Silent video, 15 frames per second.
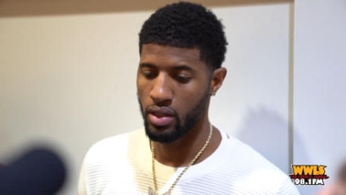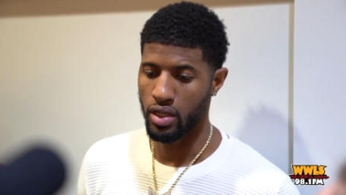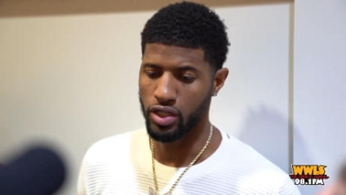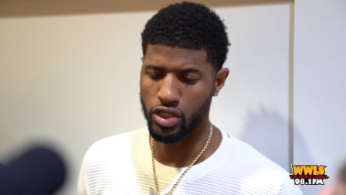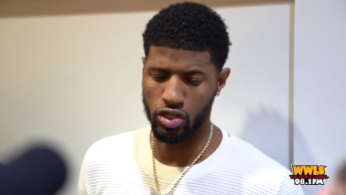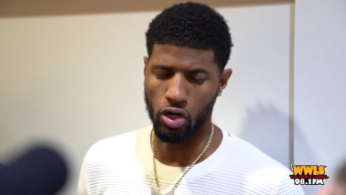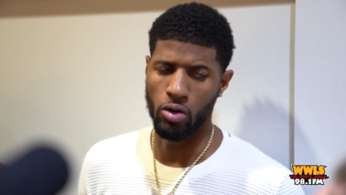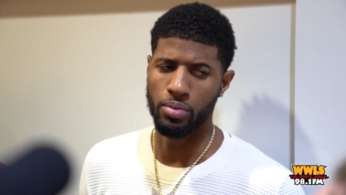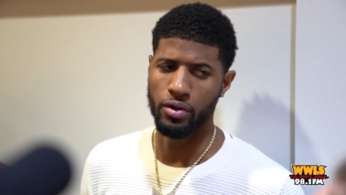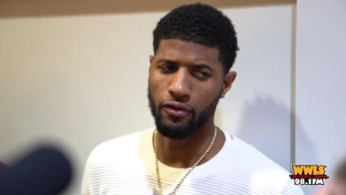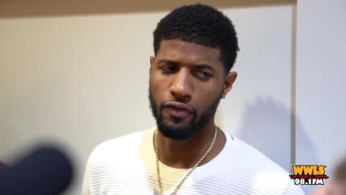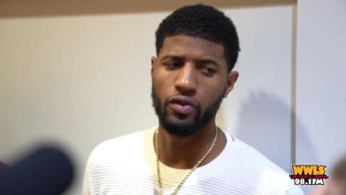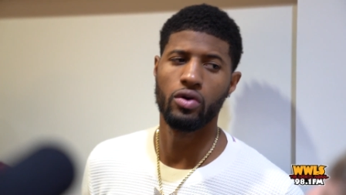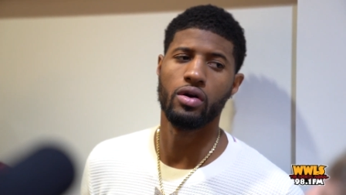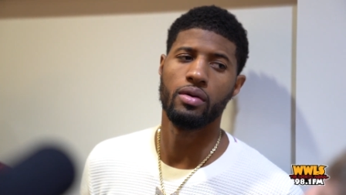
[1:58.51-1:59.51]
It just opened the
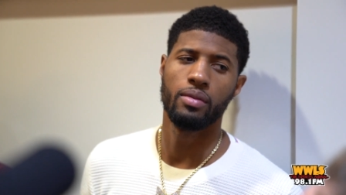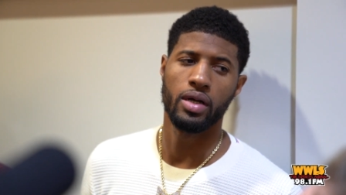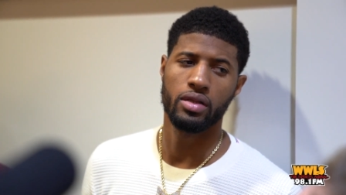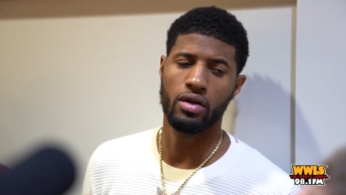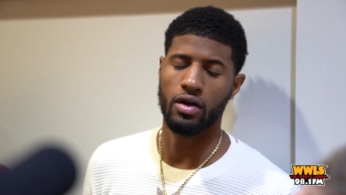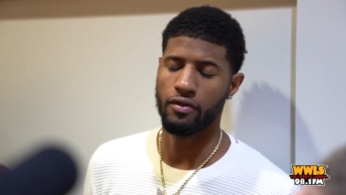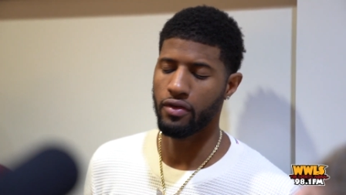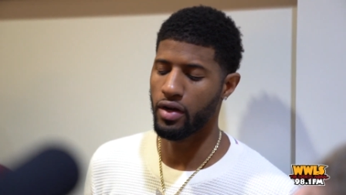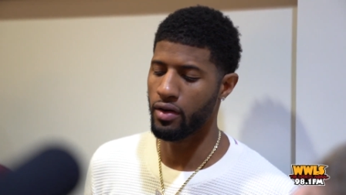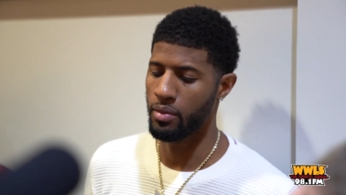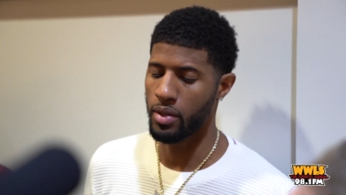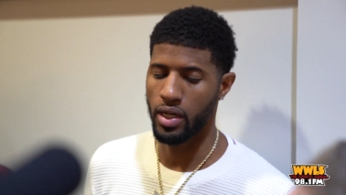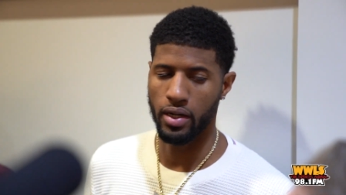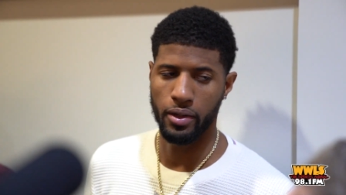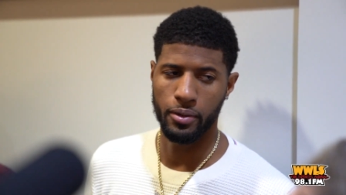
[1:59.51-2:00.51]
floor up, I thought, for
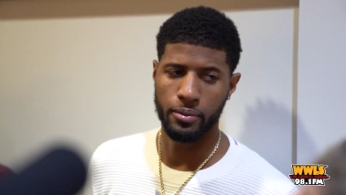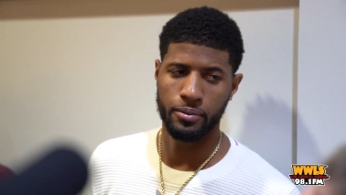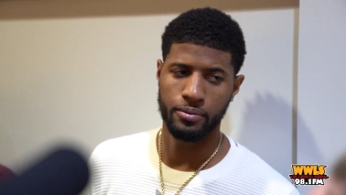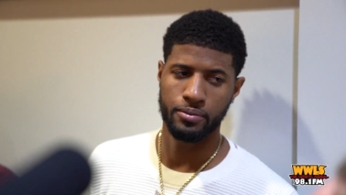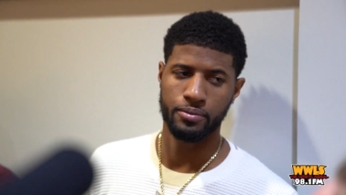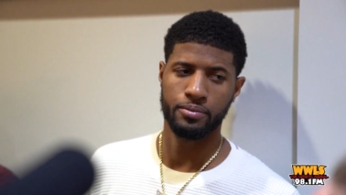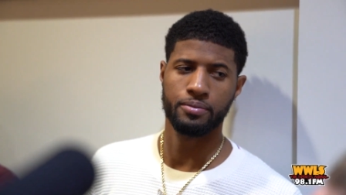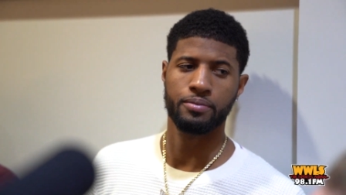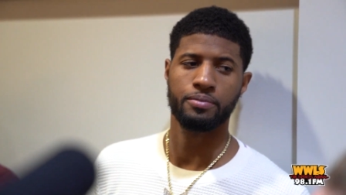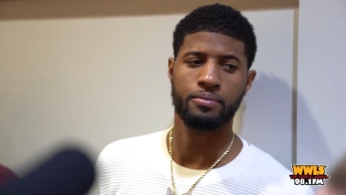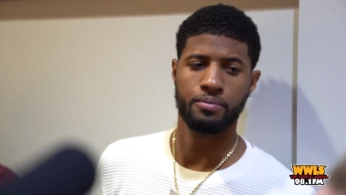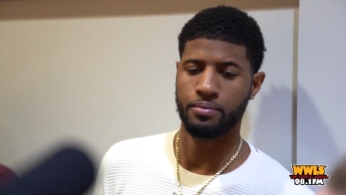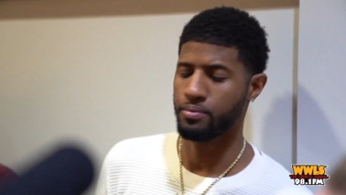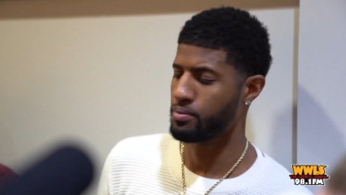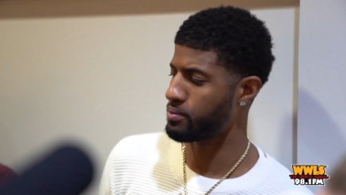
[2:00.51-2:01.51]
everybody.
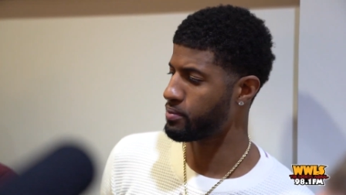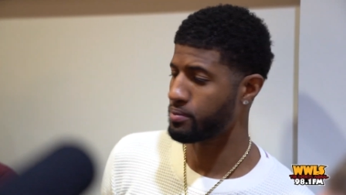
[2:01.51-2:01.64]
What happened